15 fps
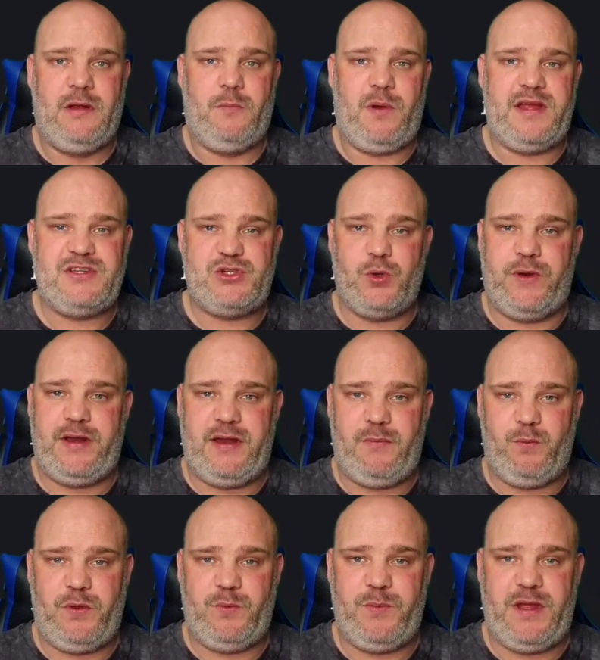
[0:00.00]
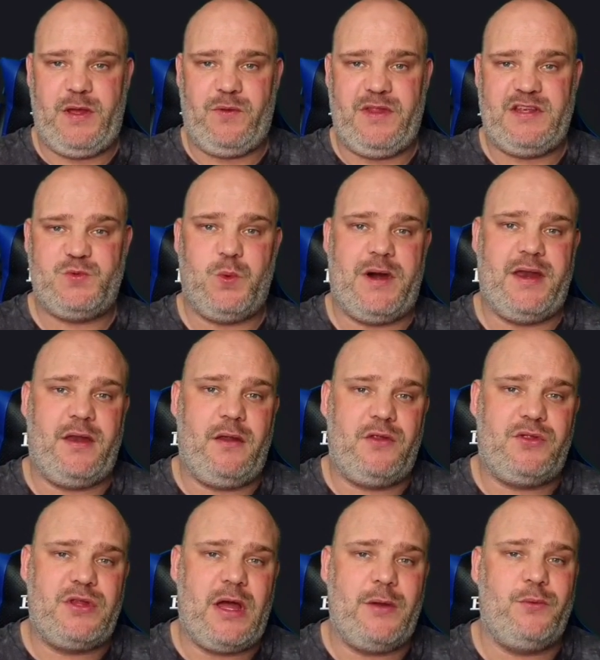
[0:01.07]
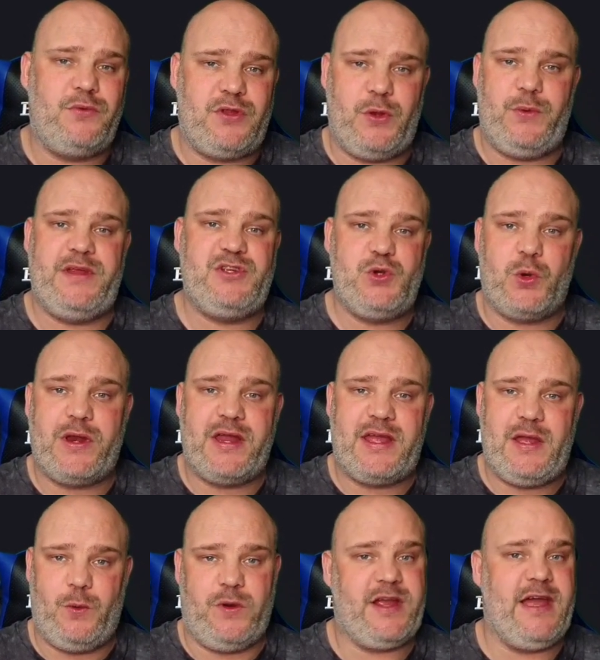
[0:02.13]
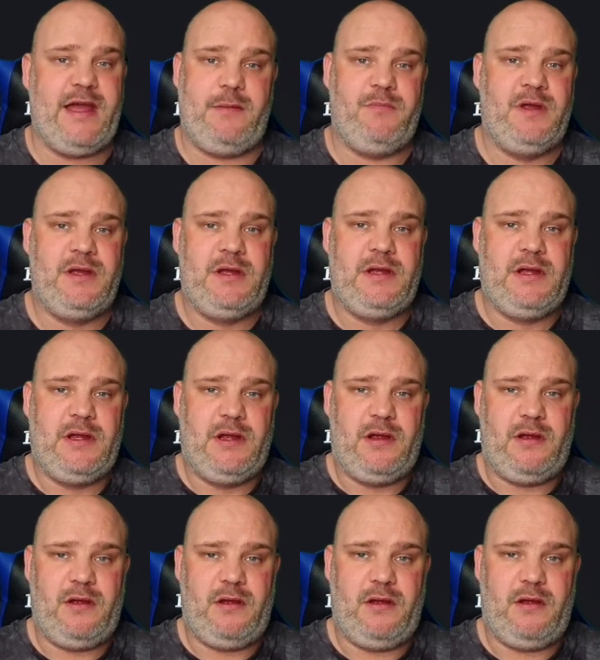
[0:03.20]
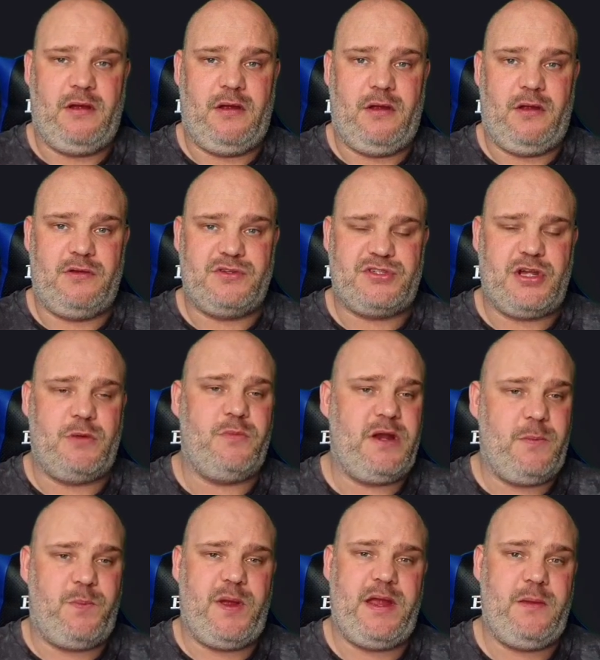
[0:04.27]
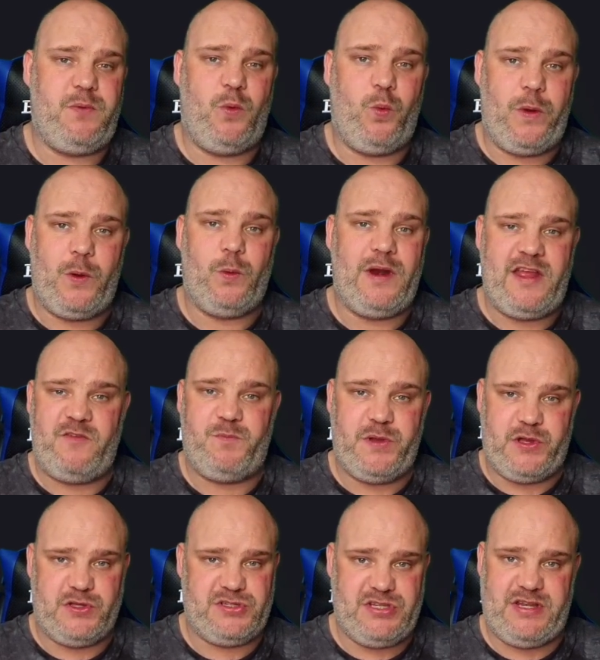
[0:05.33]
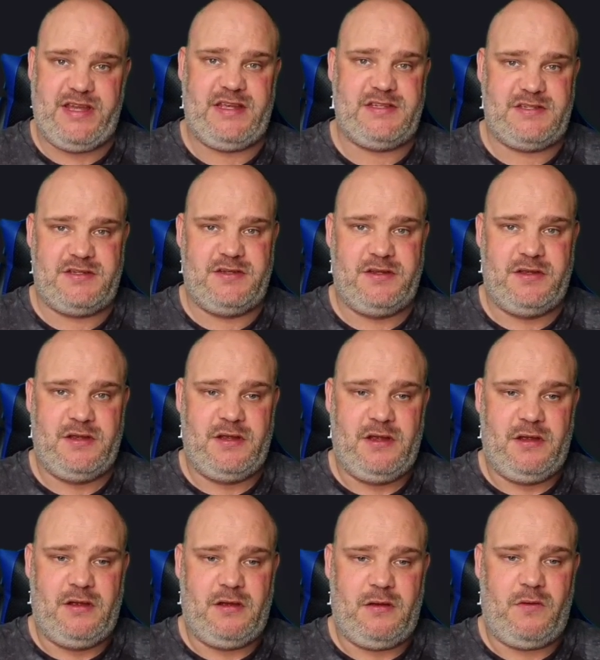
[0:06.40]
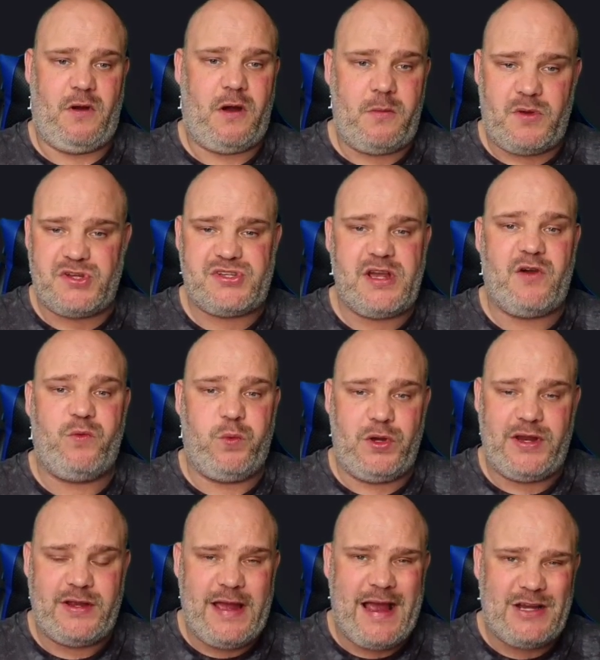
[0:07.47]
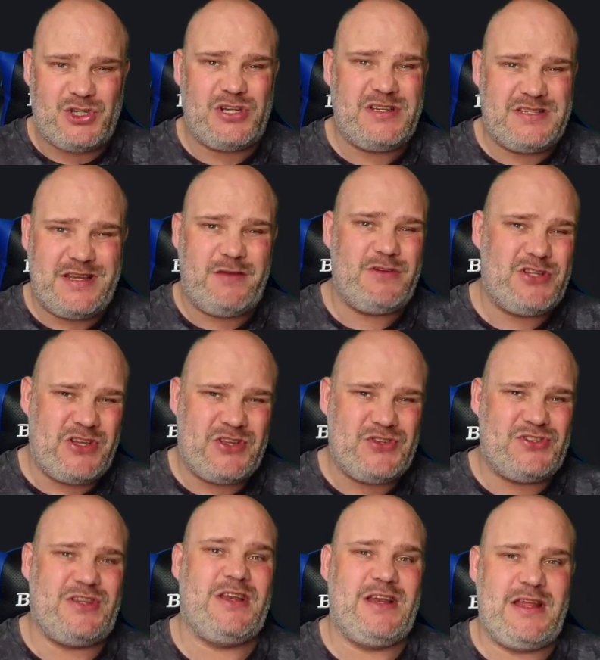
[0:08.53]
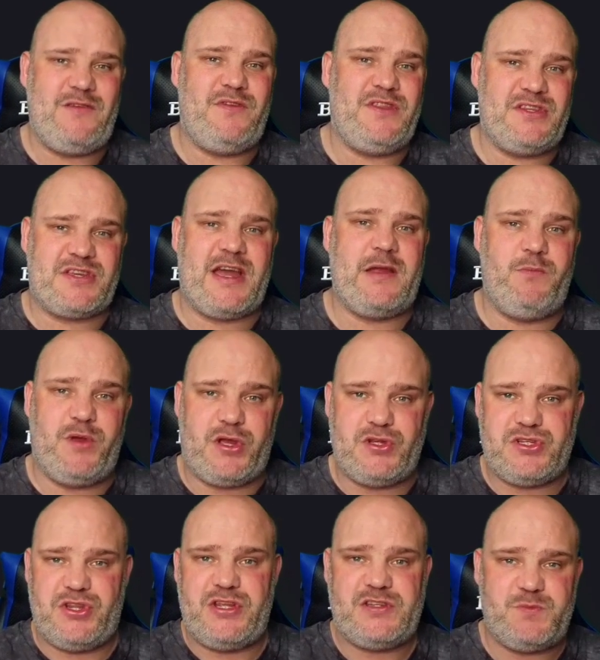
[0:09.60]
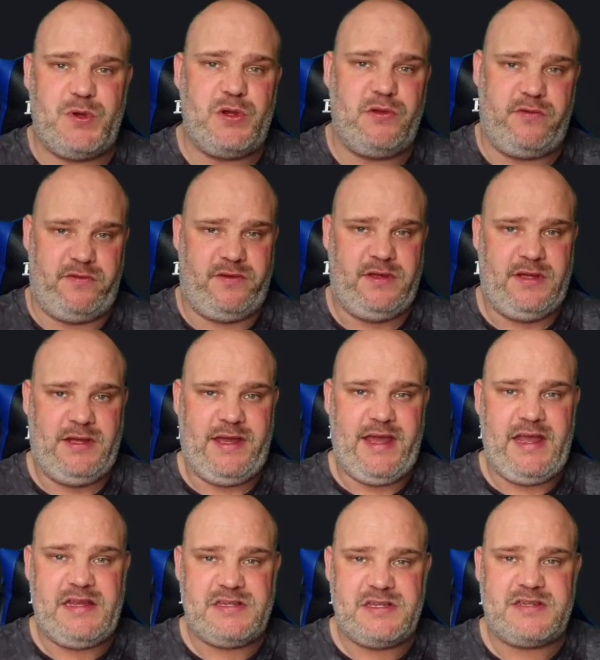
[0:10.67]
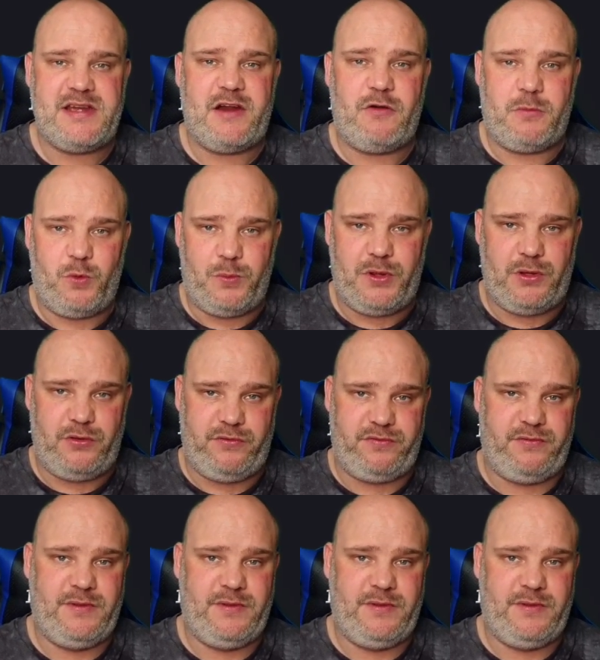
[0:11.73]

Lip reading: Please join in with me on this one. Don't do this, you're going to kill the game. So many people will leave because of this. I myself would actually seriously consider leaving this game because of this move. It is a terrible move.